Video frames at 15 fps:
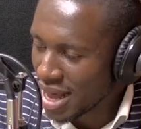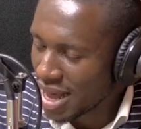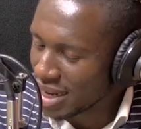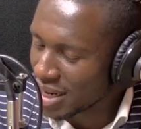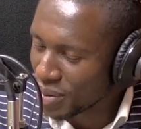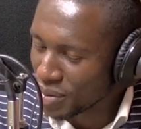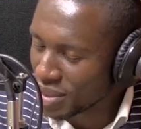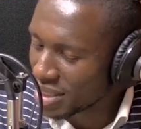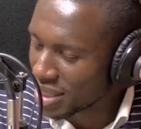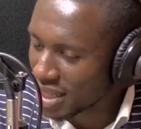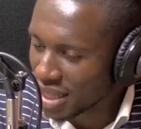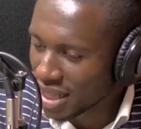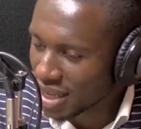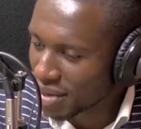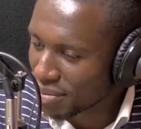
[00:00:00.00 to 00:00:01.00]
And I will just
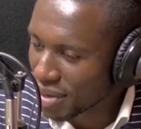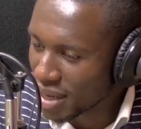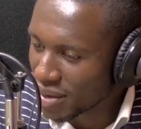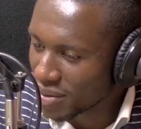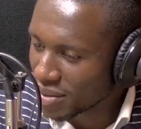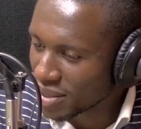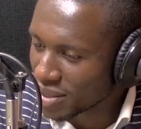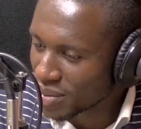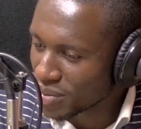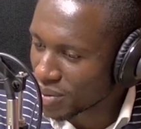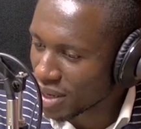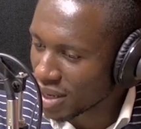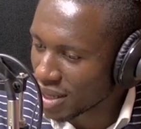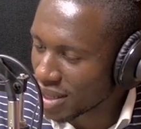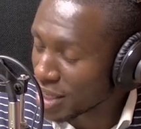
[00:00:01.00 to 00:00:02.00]
think about
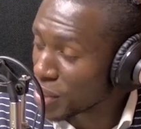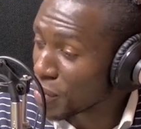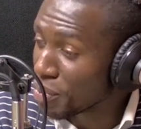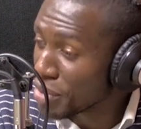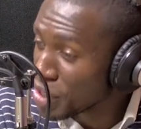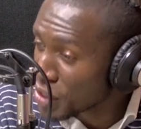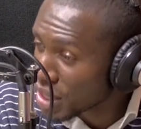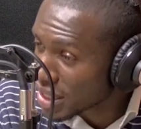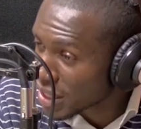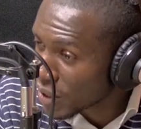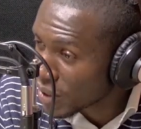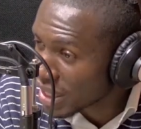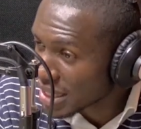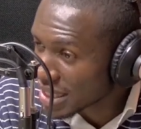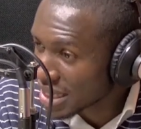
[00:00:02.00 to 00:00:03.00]
the dominion that
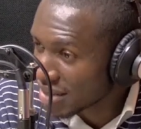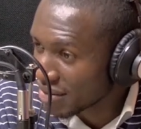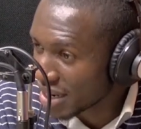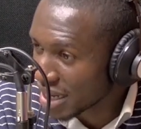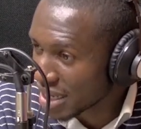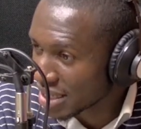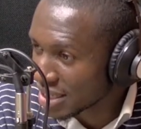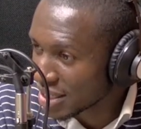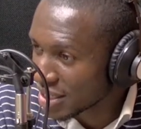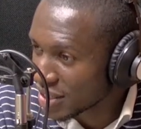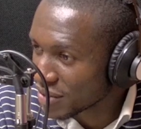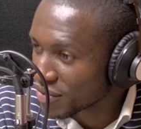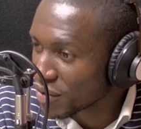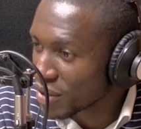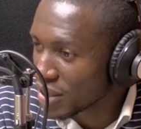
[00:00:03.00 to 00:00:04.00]
God has given
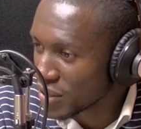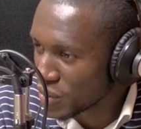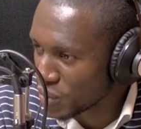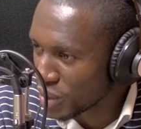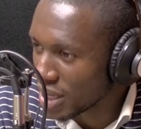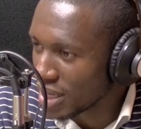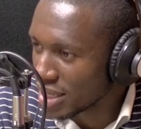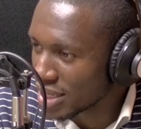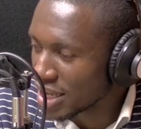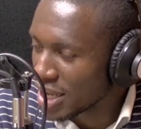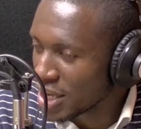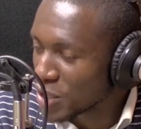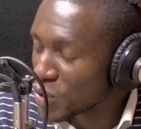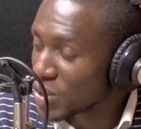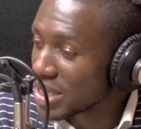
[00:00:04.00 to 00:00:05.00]
us for this world,
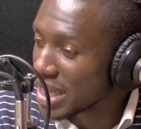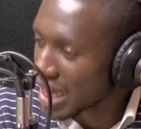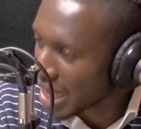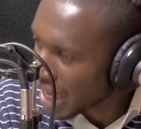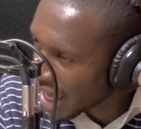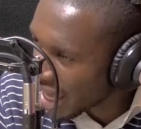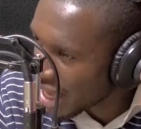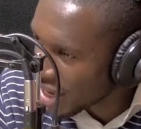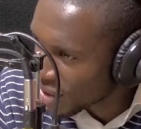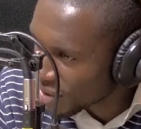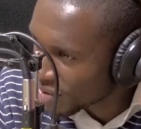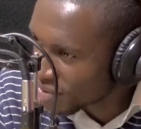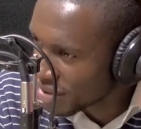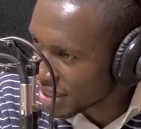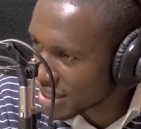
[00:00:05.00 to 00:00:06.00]
to take care
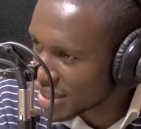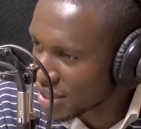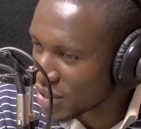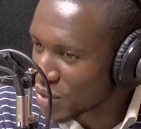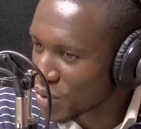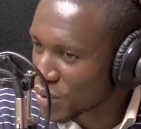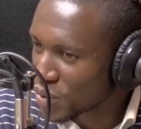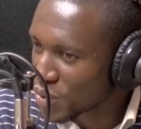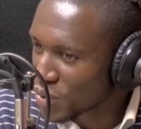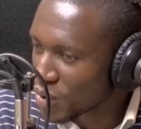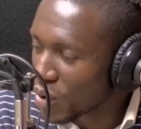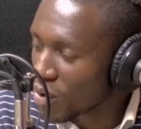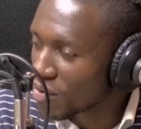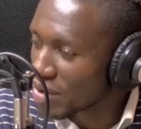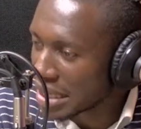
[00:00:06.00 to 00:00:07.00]
of it, to
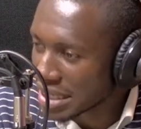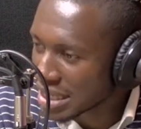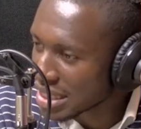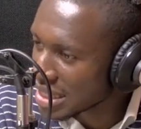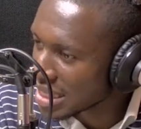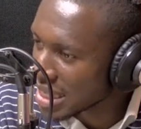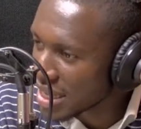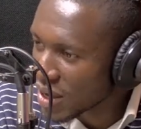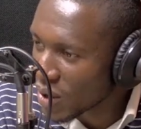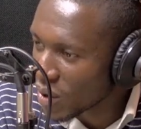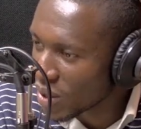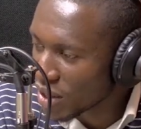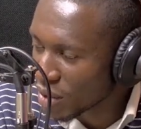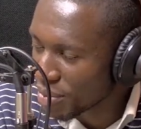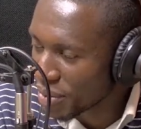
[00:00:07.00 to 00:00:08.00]
oversee
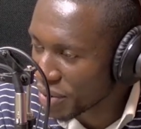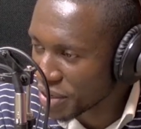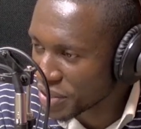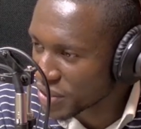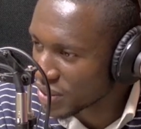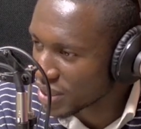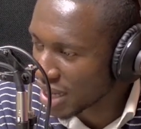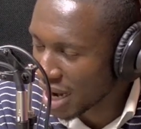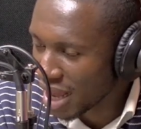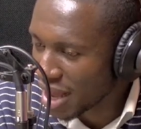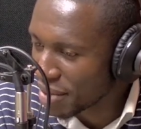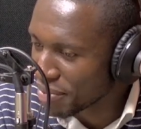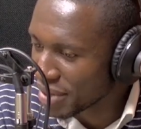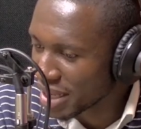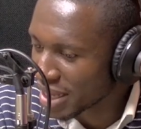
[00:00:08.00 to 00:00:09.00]
all the operations that are
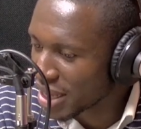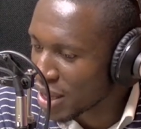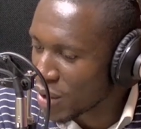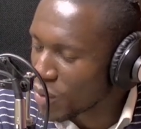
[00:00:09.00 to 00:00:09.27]
happening.